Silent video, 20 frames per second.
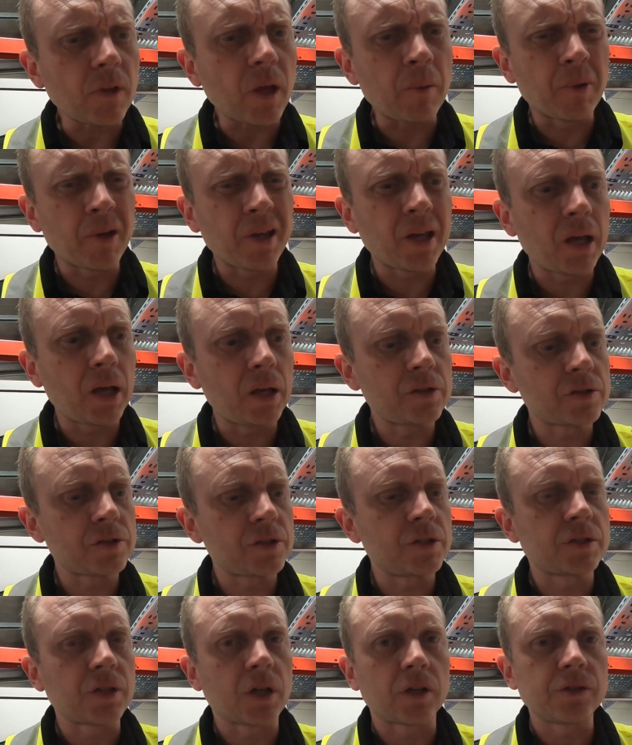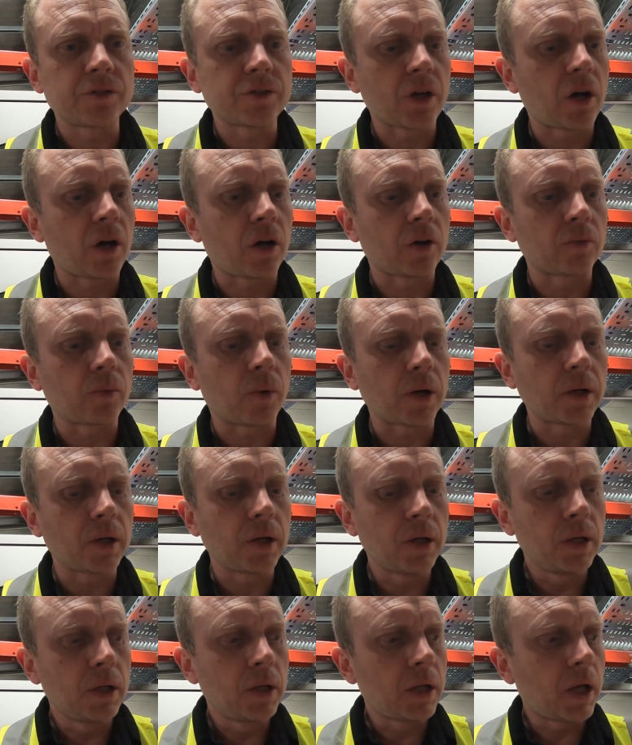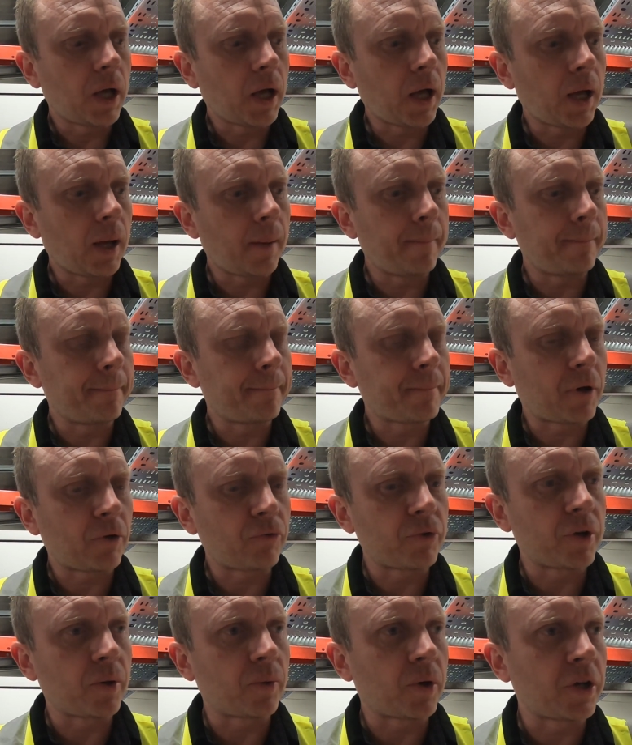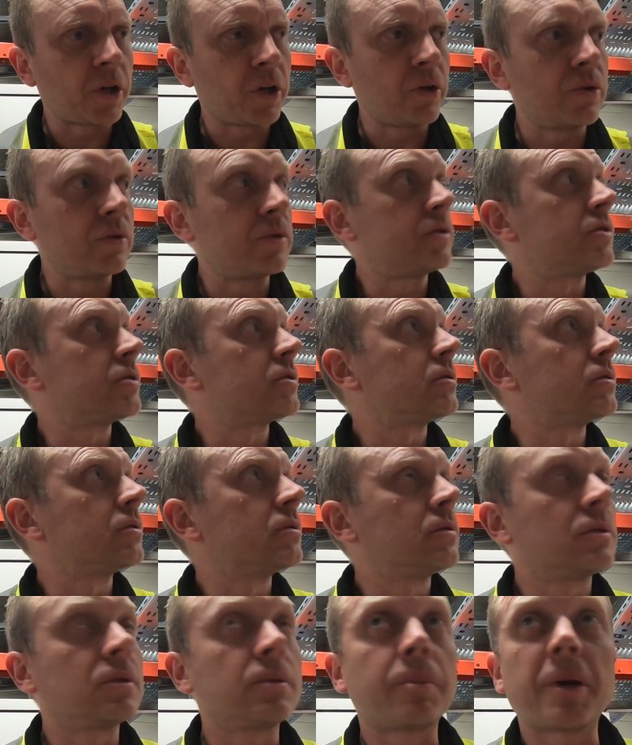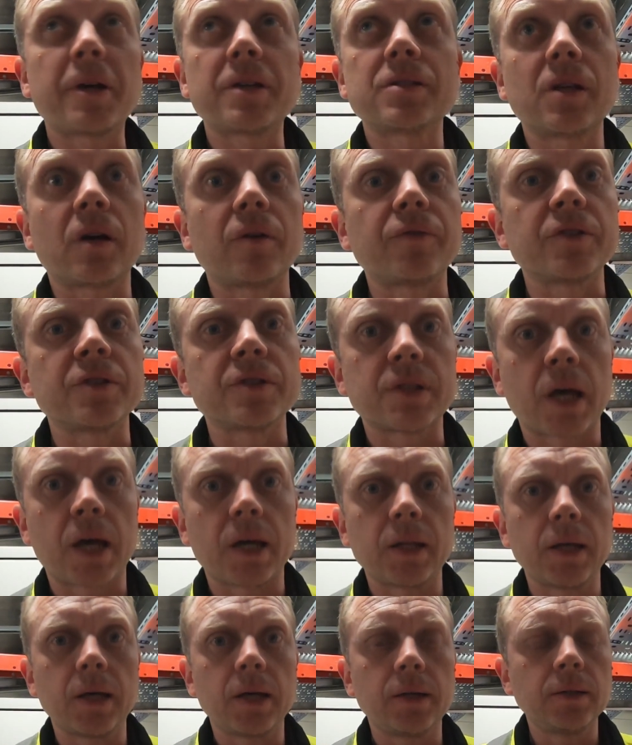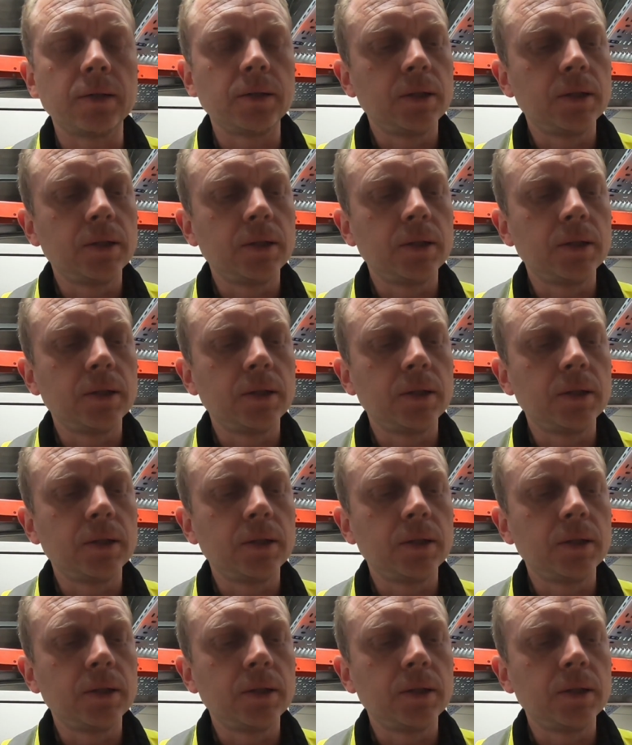But yes, it's a hard one. I really want to use the best stuff that's out there,